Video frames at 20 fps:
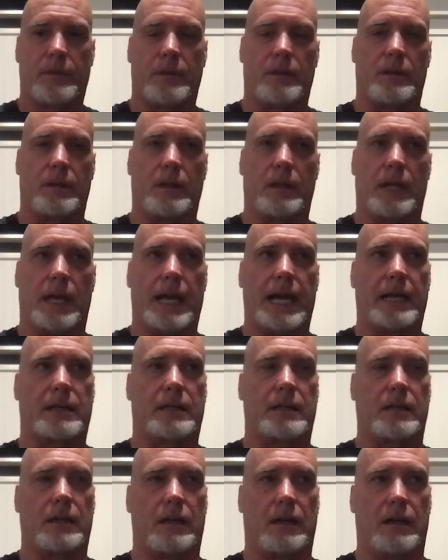the
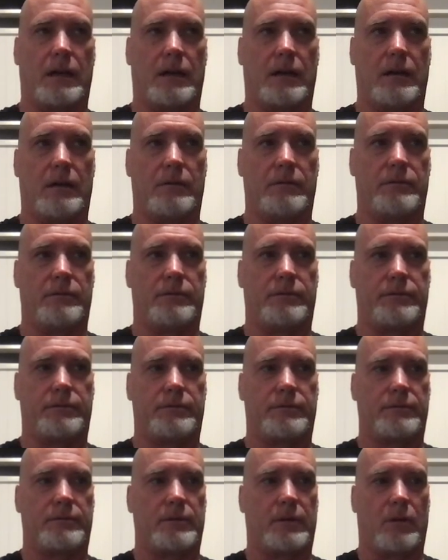lack of,
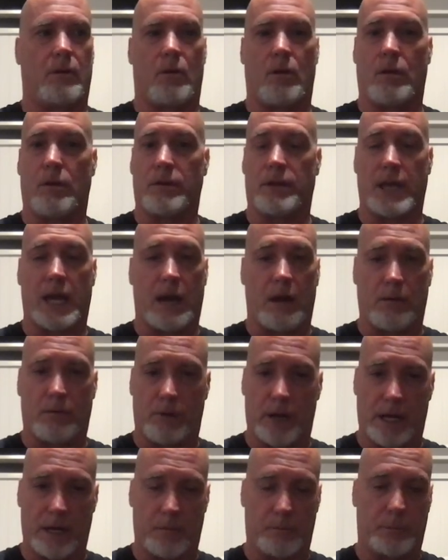or the
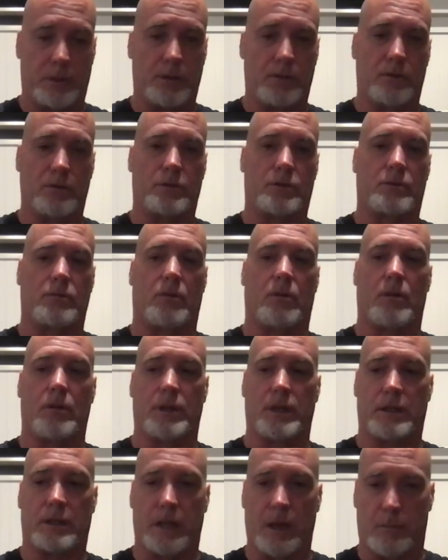outright abuse, or
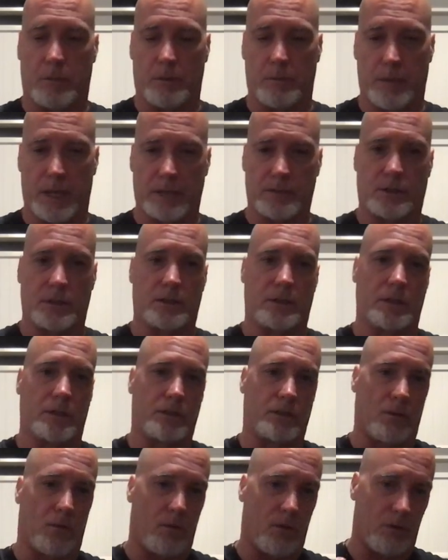the double
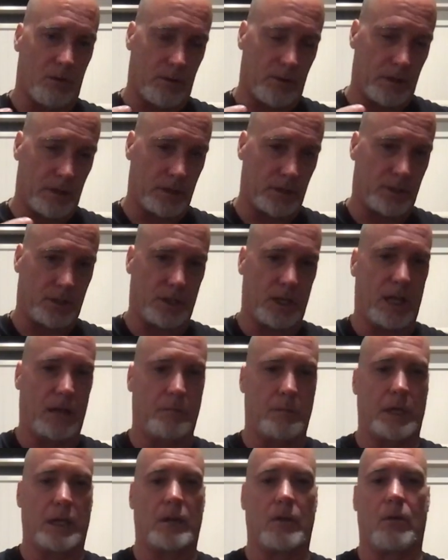messages, or the
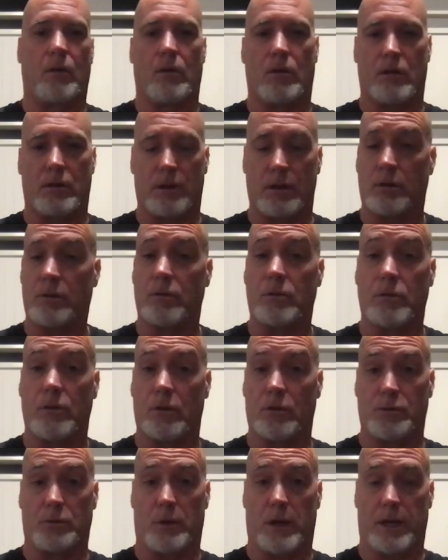shaming, or the who
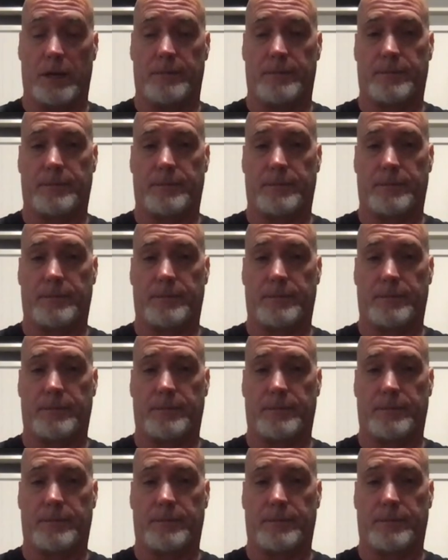knows what.